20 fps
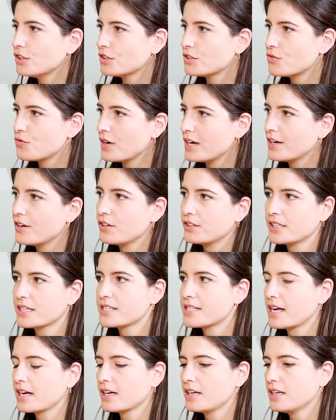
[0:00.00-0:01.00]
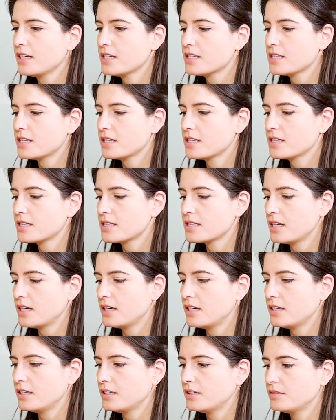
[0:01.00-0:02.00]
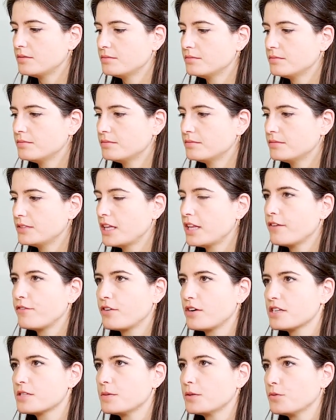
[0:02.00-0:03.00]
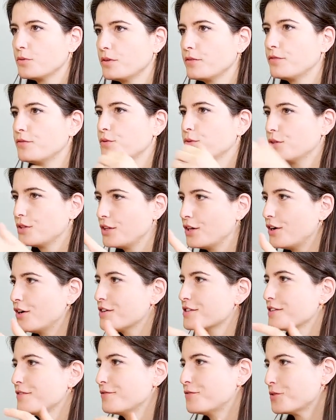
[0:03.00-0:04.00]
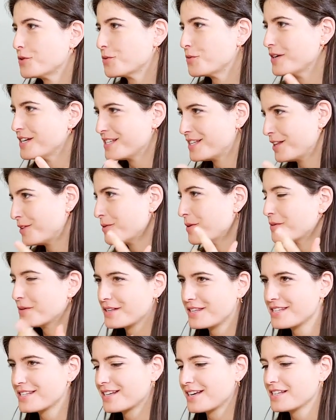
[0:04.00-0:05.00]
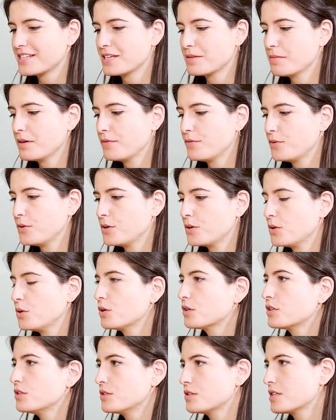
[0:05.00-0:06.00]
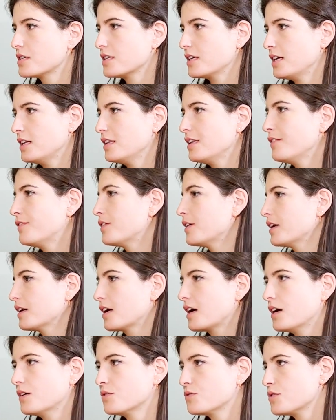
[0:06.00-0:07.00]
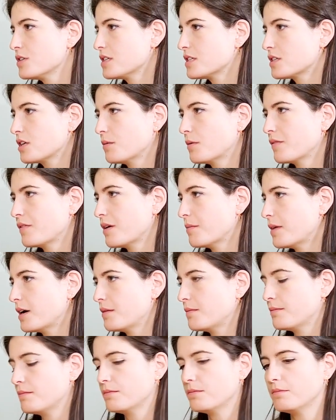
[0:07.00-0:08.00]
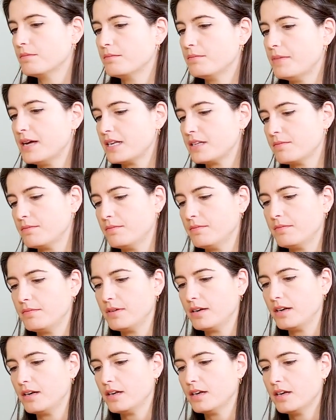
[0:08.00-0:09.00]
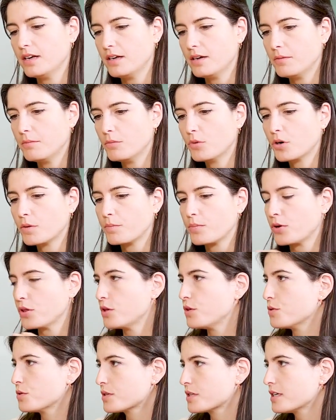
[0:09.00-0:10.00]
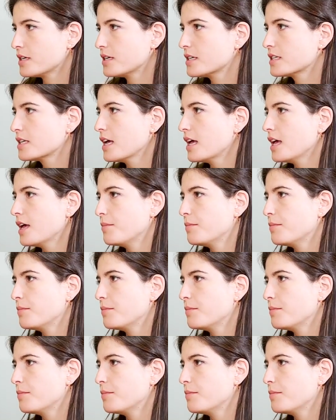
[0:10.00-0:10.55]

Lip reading: Not really, not exactly, since the difference between food loss and food waste that we were discussing before occurs in different countries. Some of them are more producers.